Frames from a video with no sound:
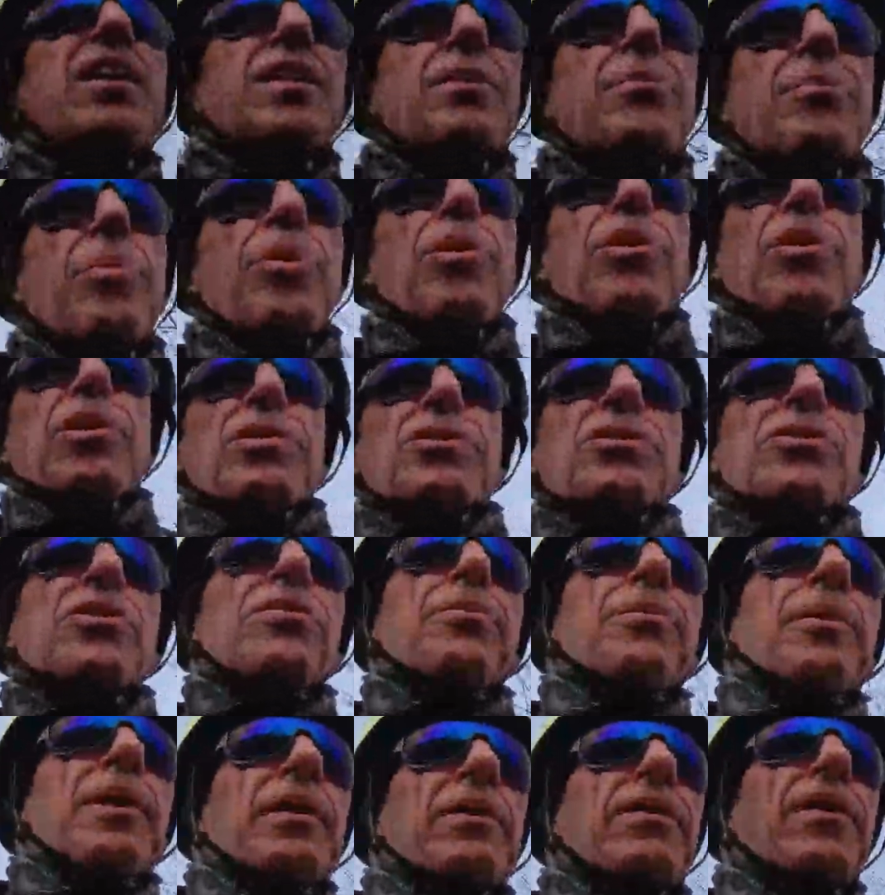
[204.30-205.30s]
the Pearl
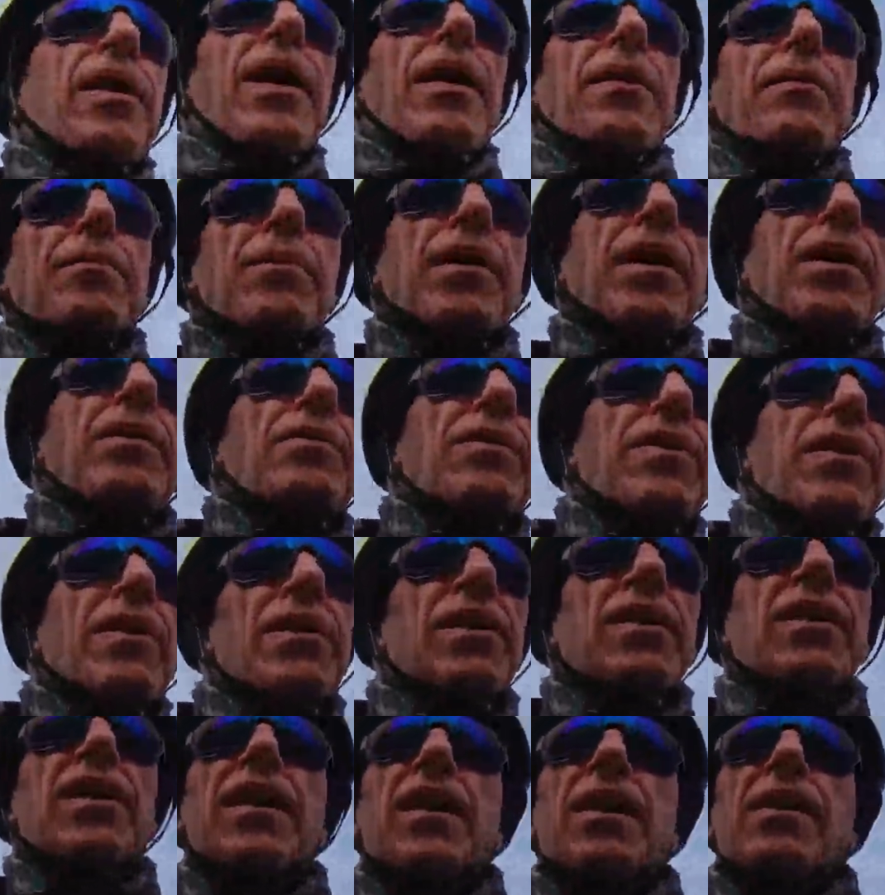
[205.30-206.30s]
Izumi crab glove?
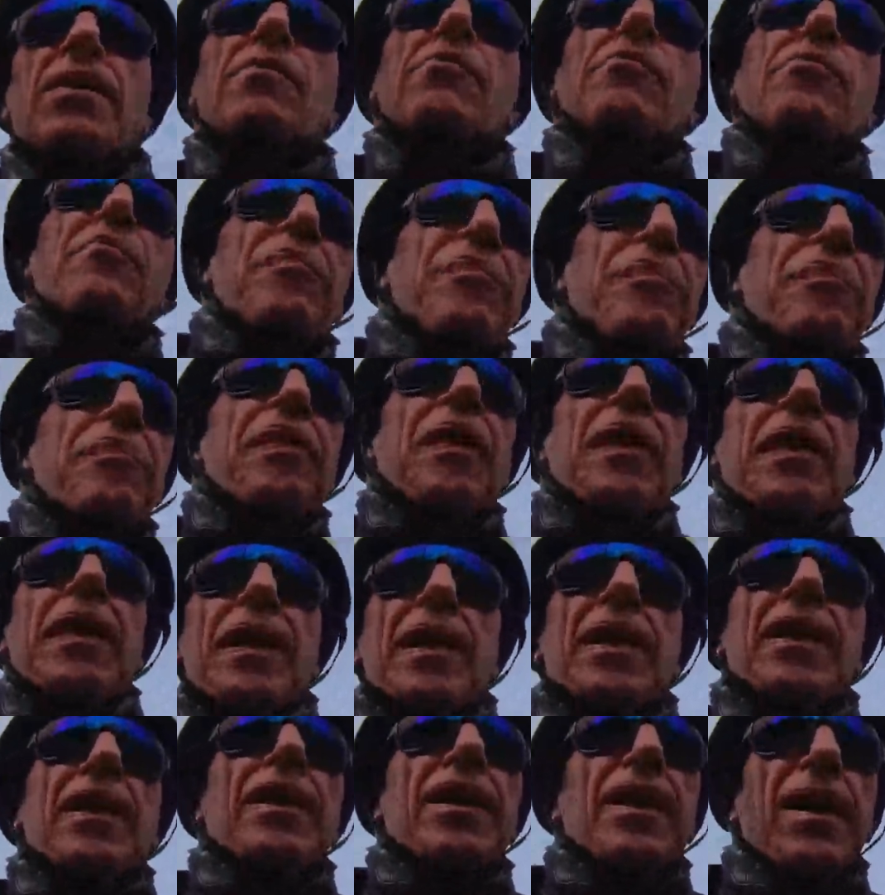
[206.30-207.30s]

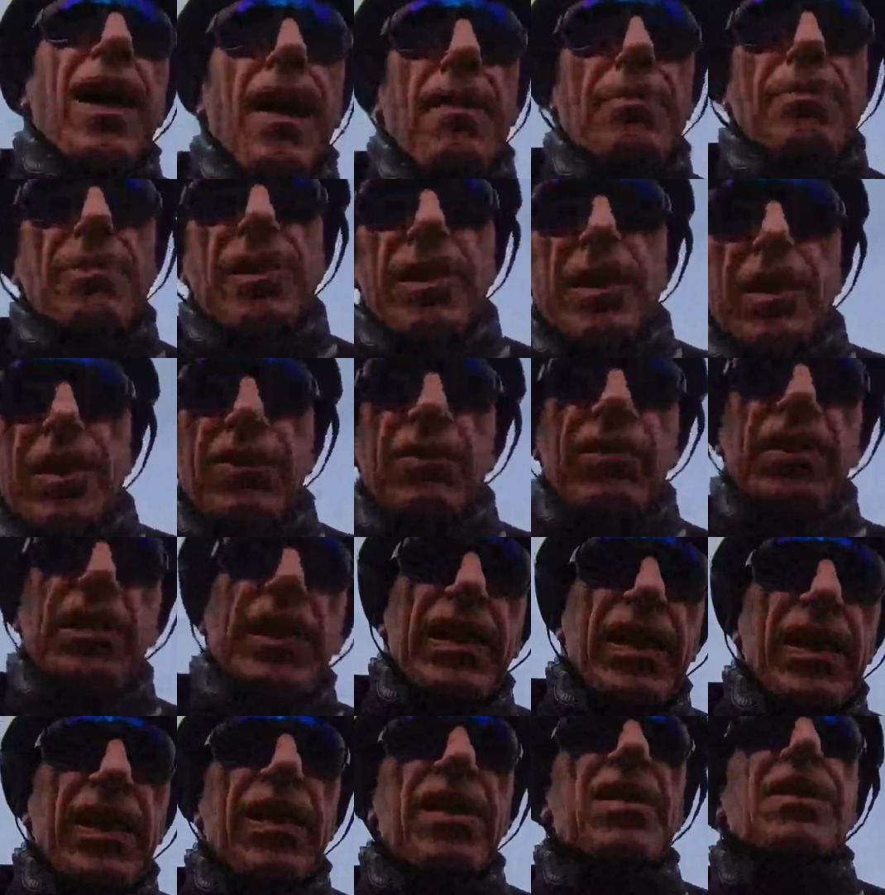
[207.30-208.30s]

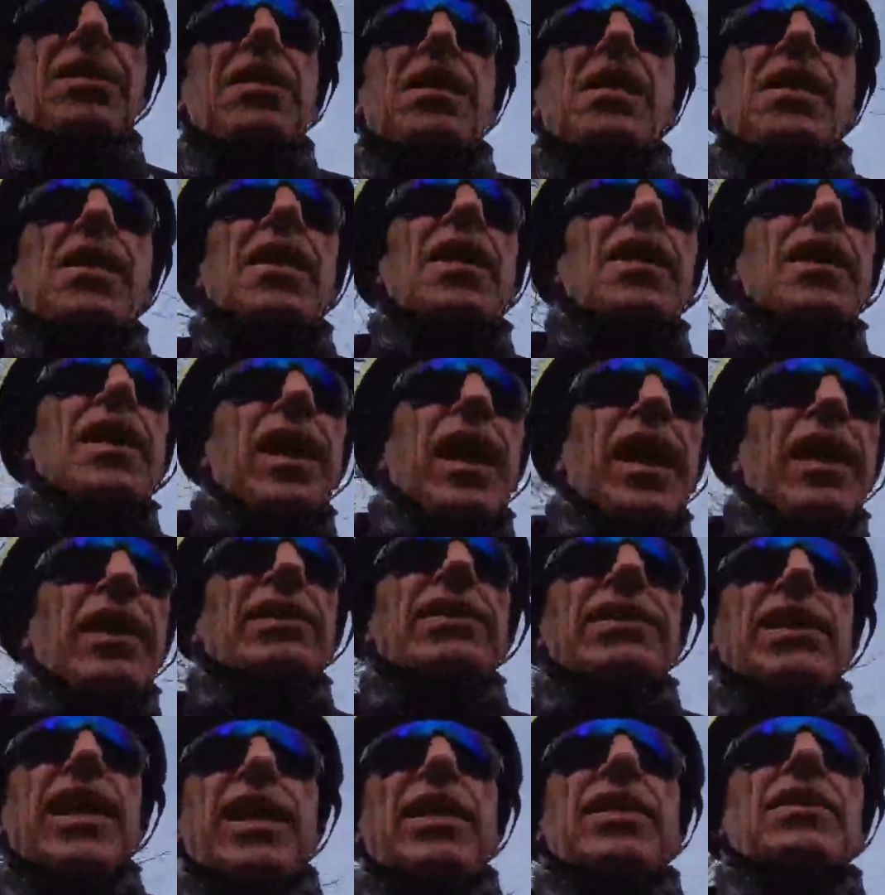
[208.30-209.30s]
Absolutely. Like I
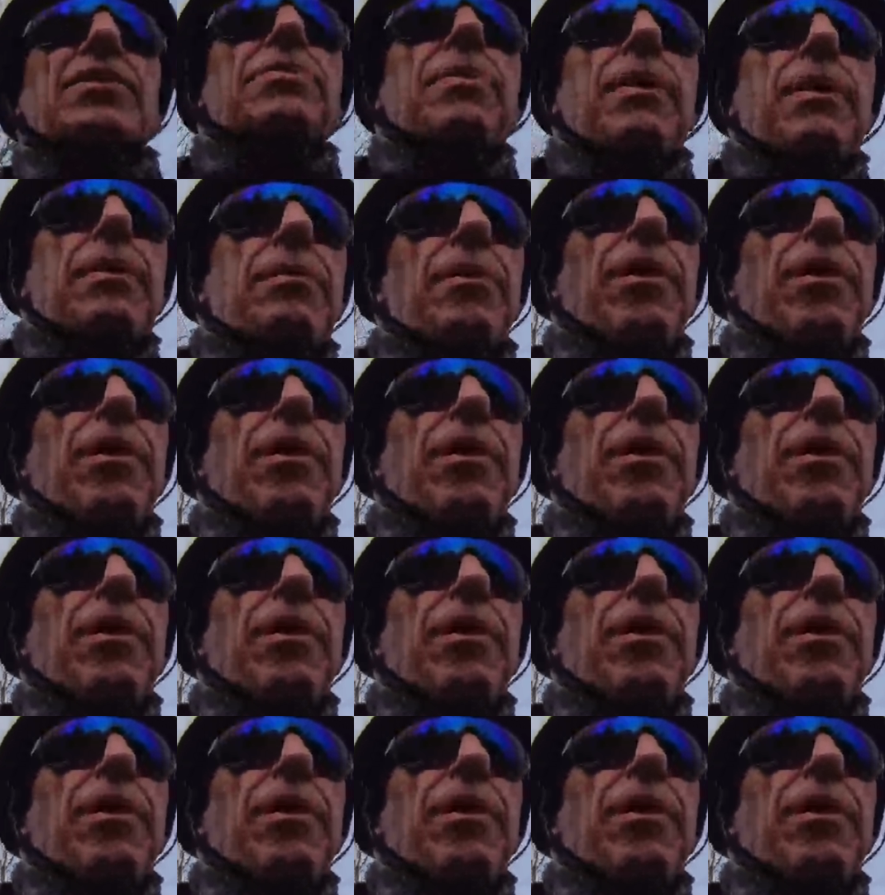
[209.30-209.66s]
said, it's been